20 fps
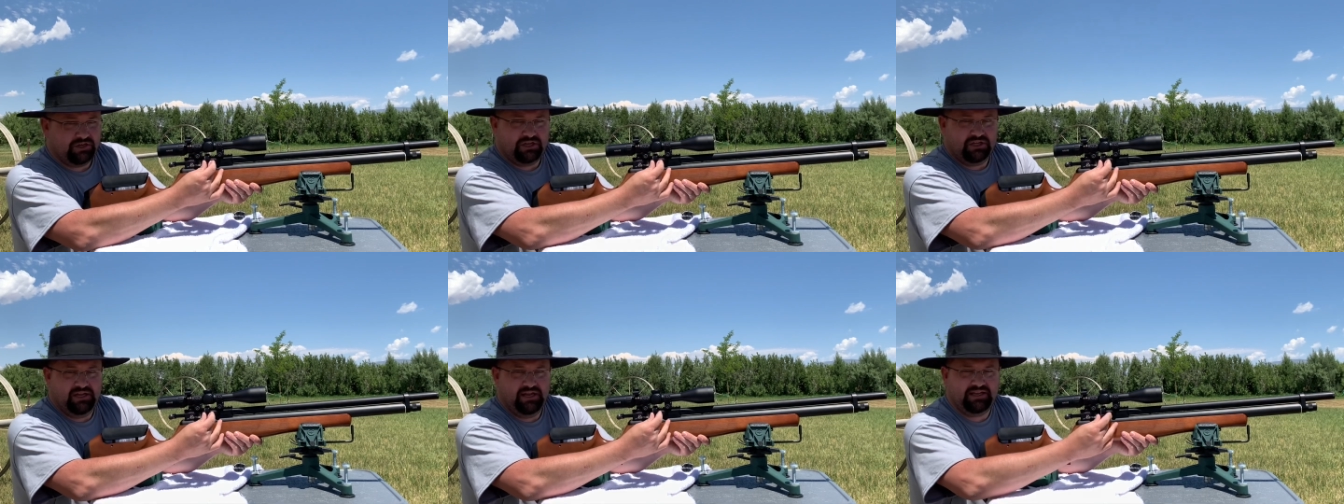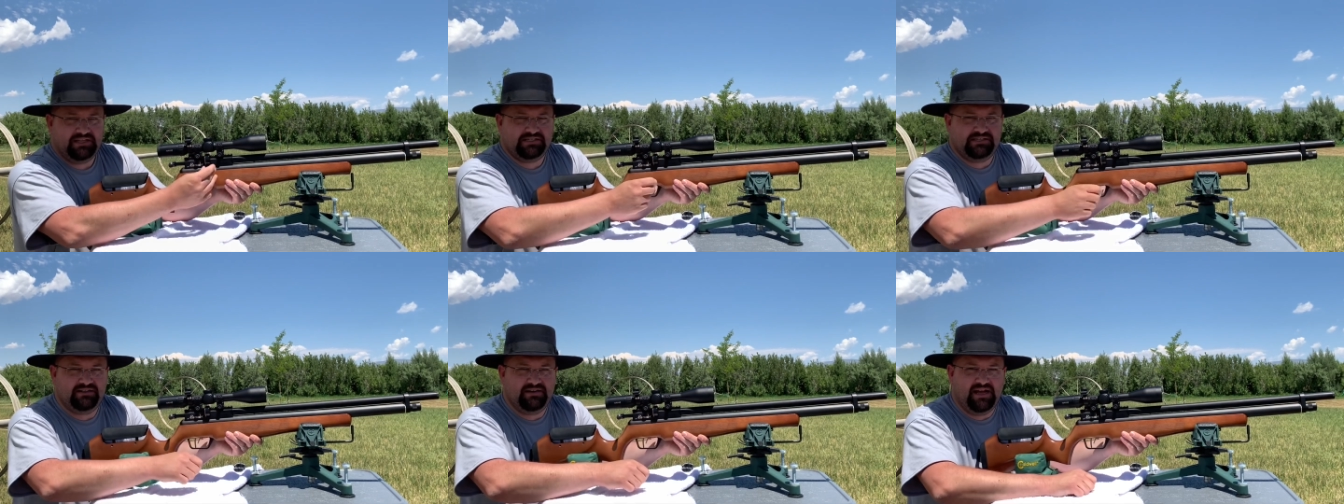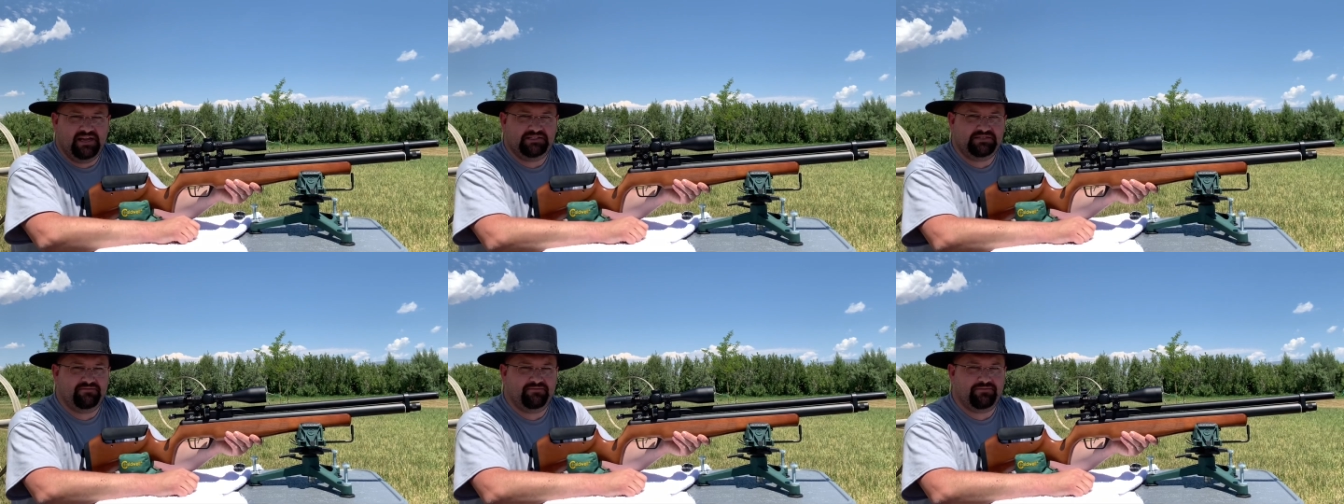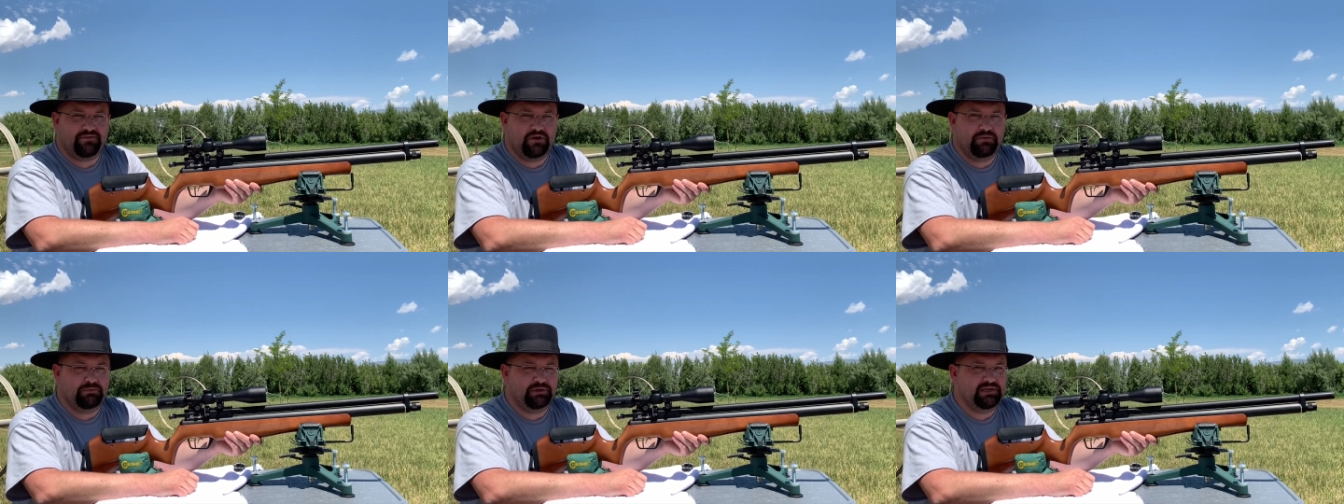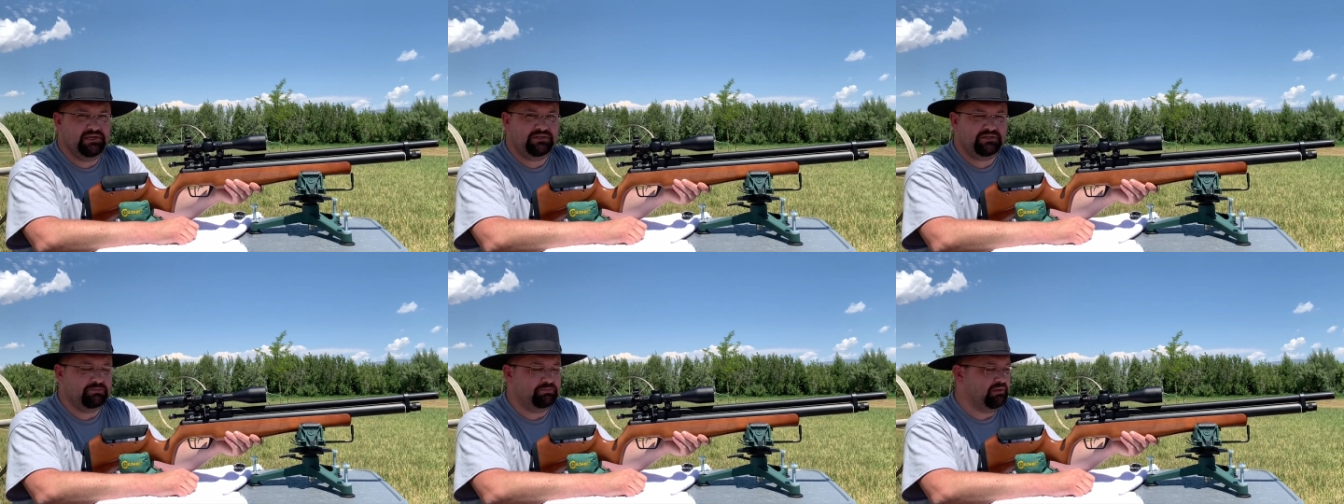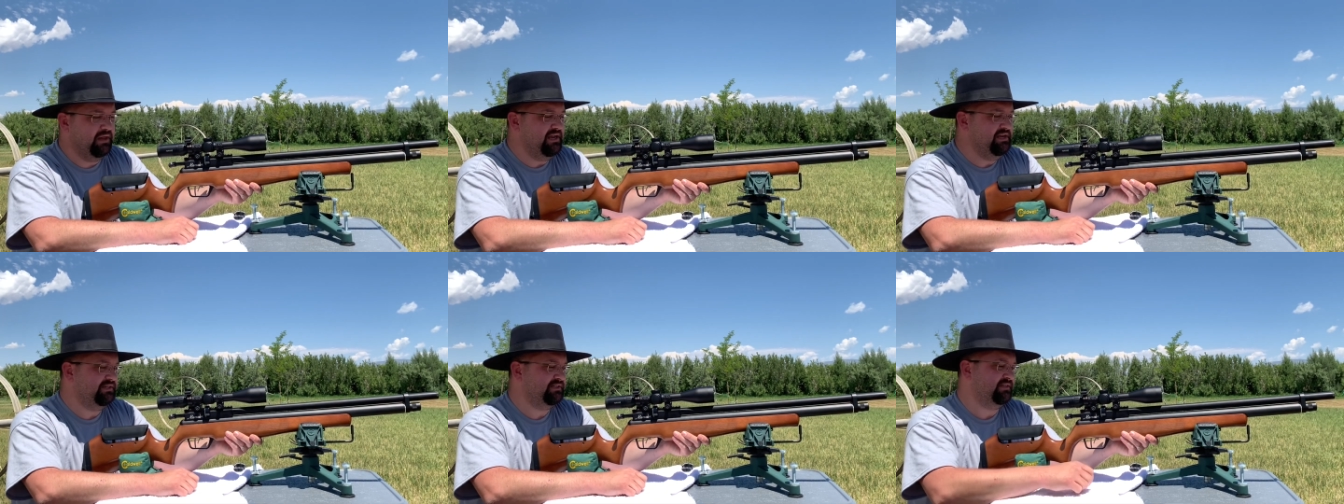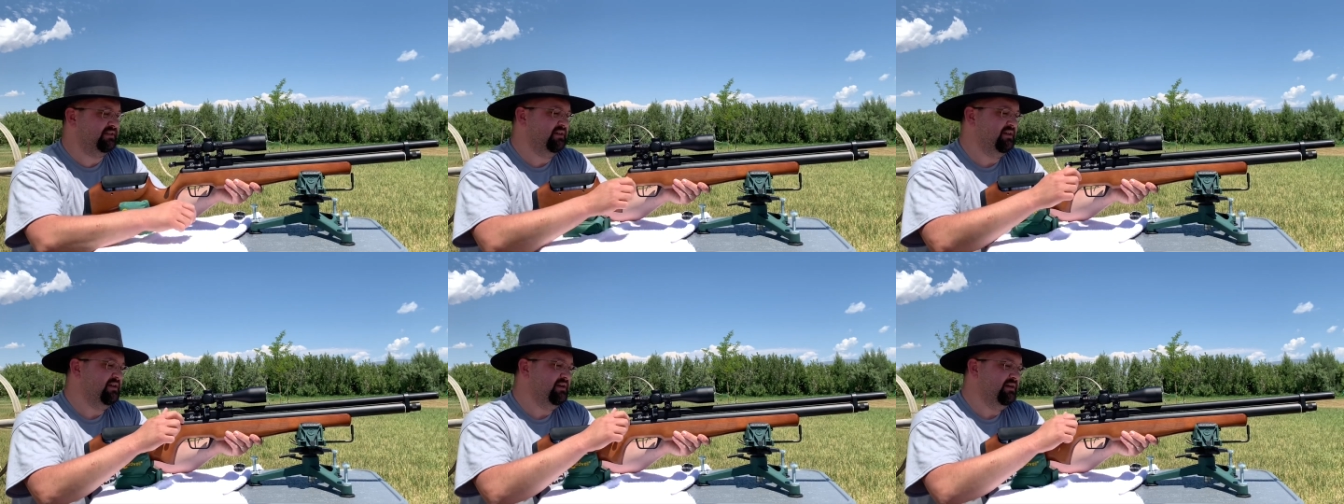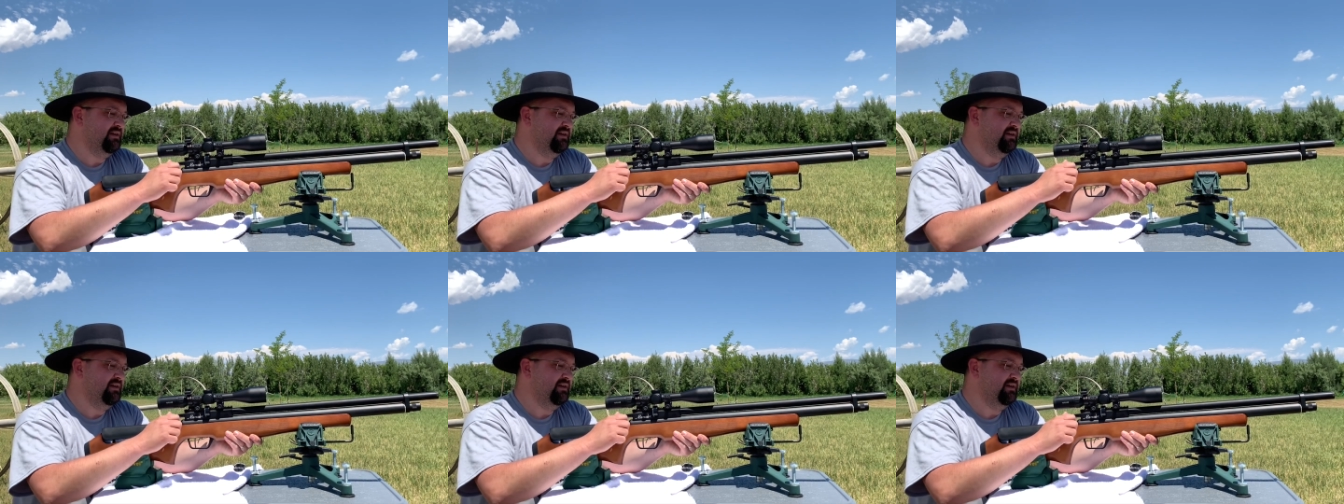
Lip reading: clicks nice and firmly into place.